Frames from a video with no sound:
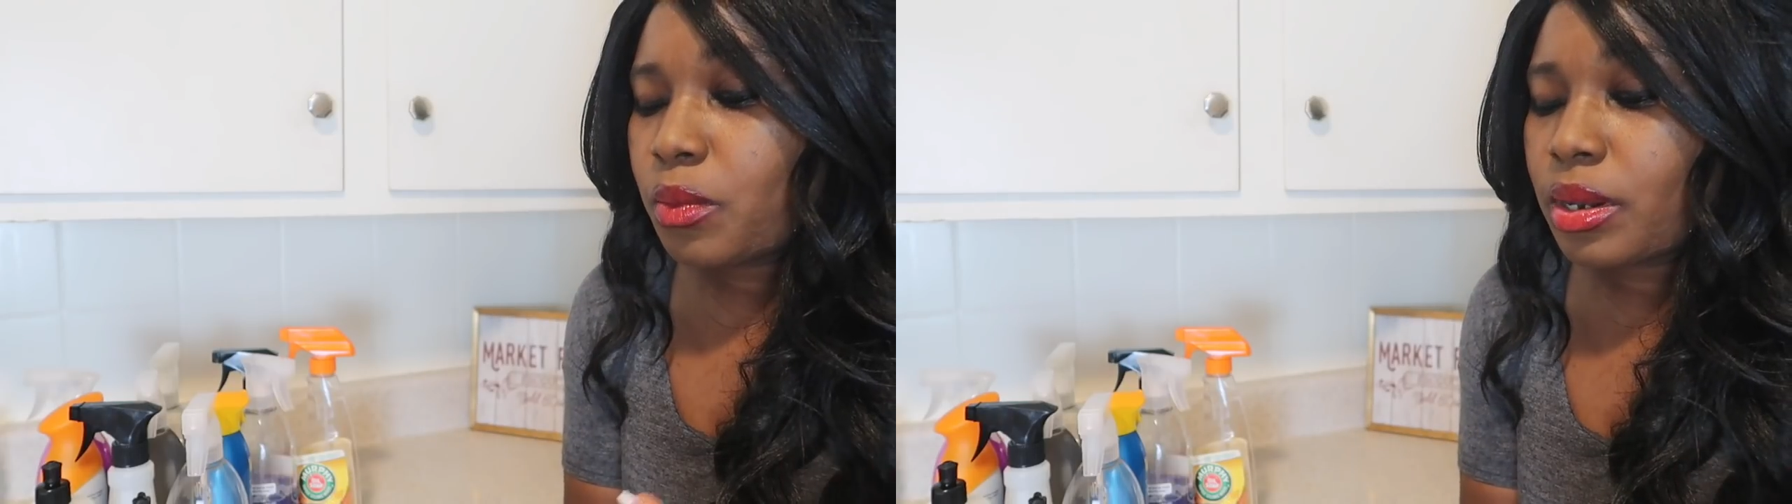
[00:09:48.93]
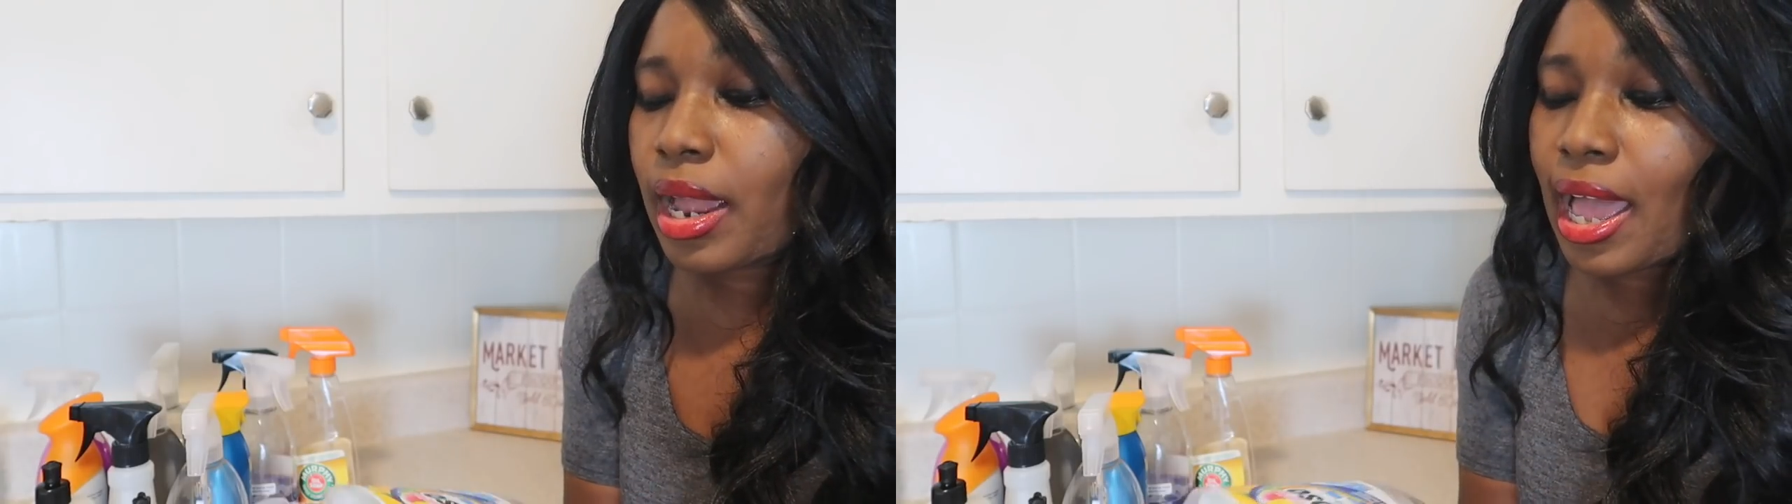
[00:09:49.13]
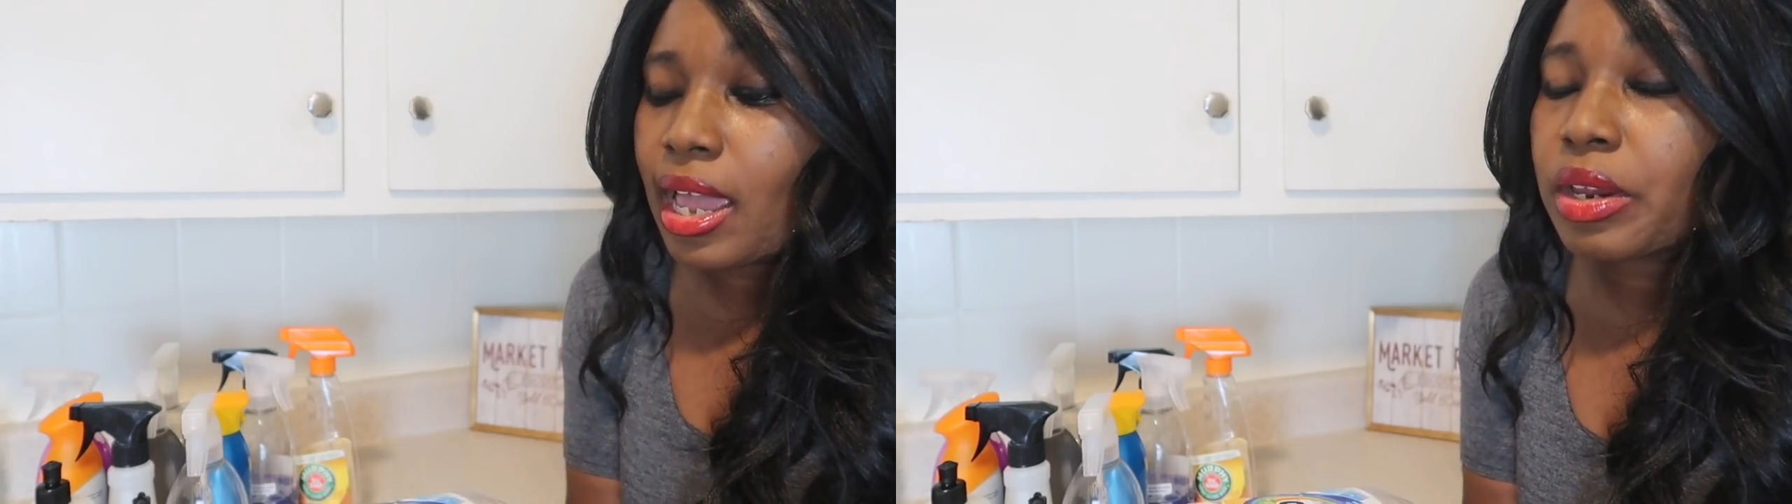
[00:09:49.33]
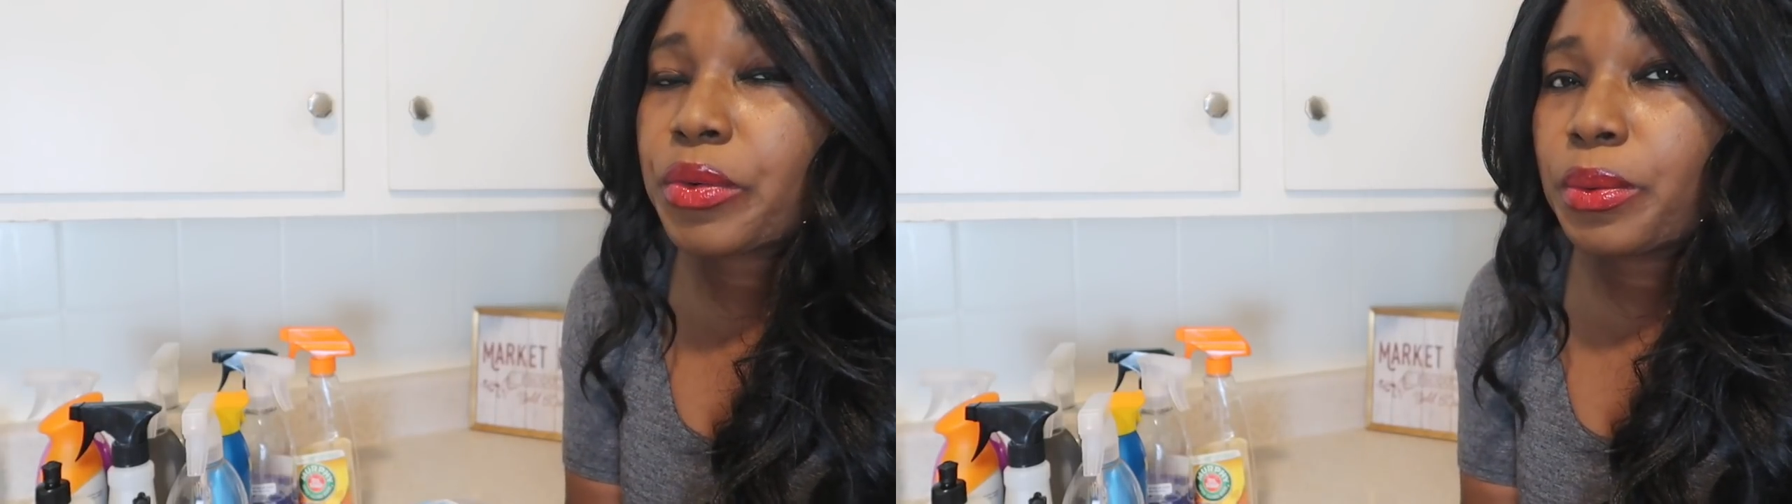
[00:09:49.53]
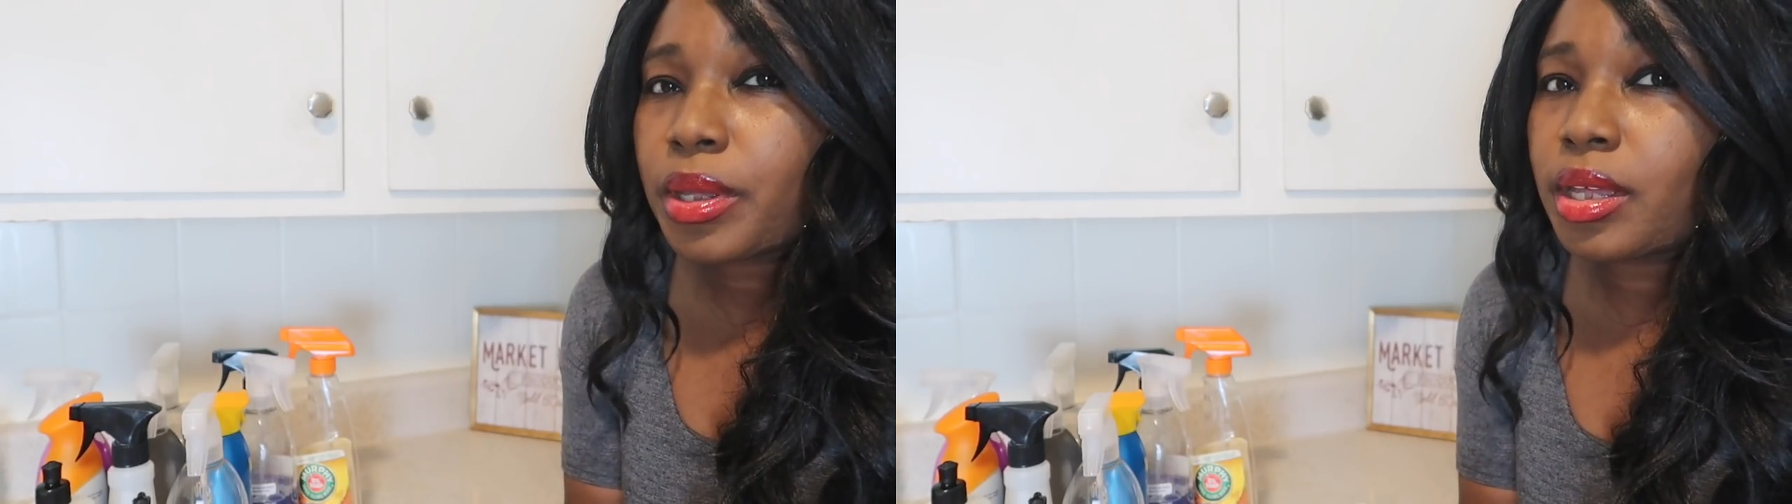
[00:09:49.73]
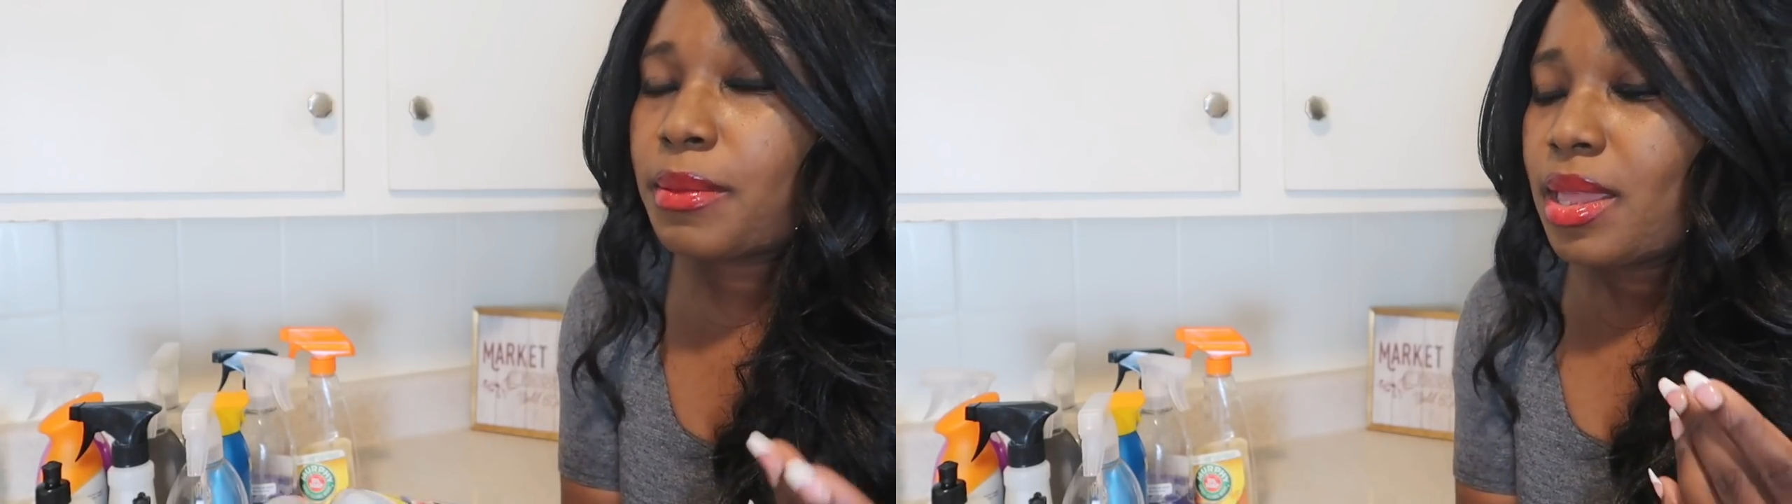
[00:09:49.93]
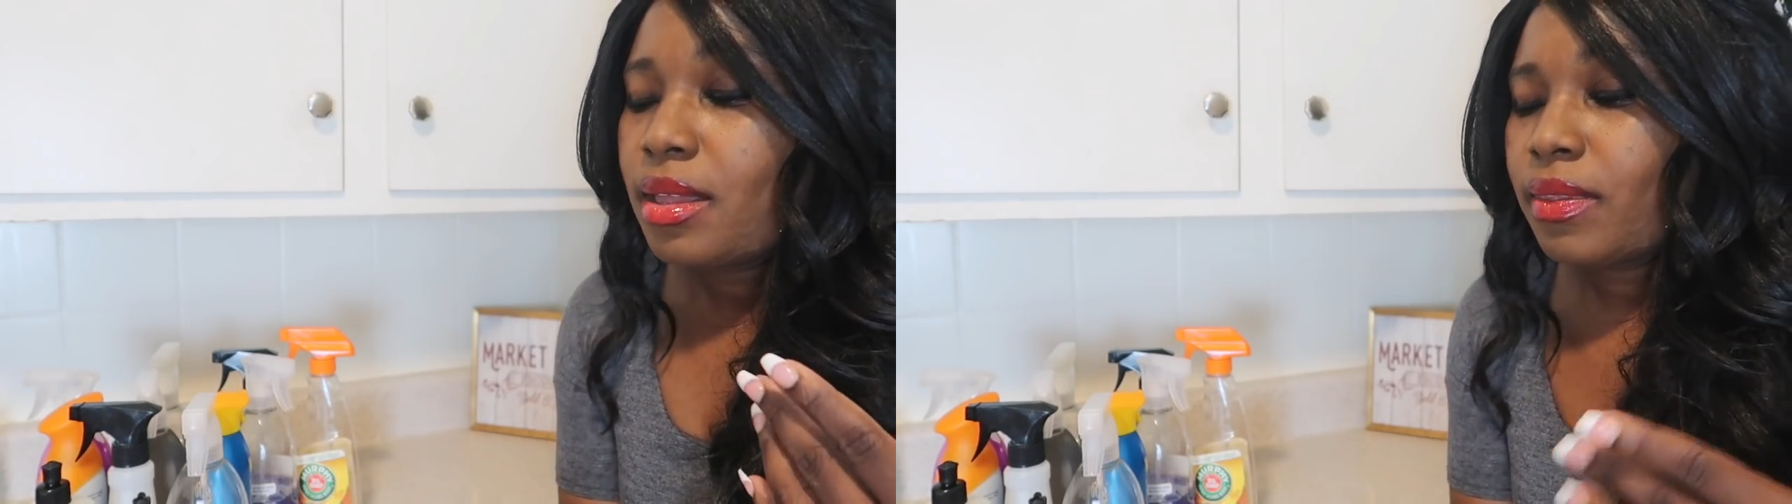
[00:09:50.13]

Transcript: Where I grew up,